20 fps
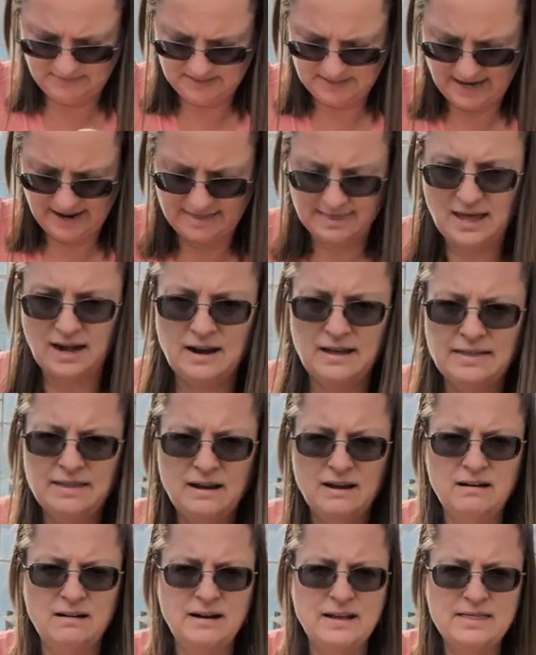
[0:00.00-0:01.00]
tighten that on
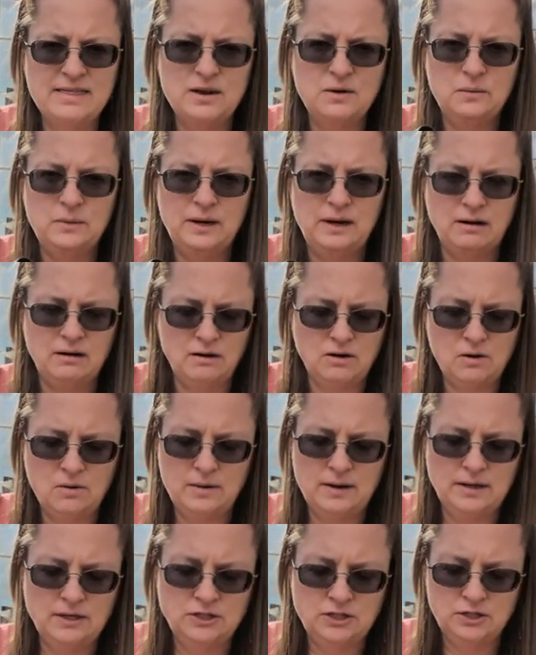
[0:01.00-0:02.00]
there, and then we are
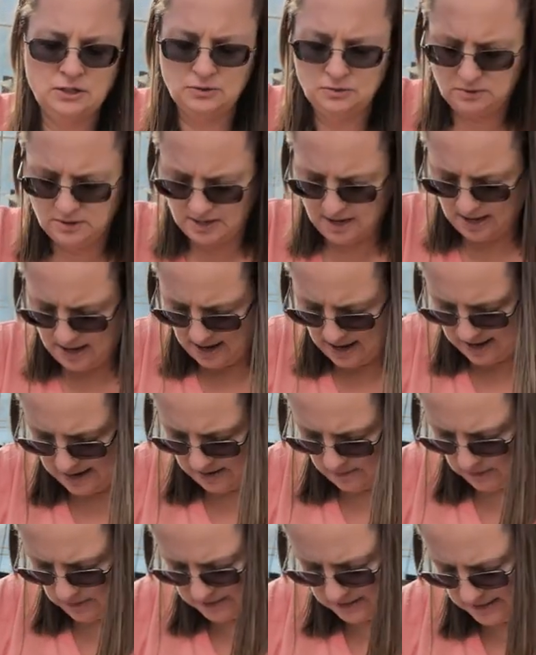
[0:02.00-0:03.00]
going to,
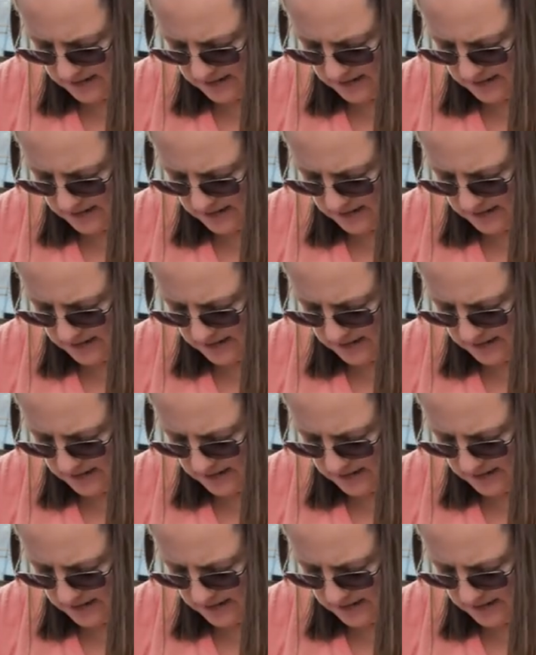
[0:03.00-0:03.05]
once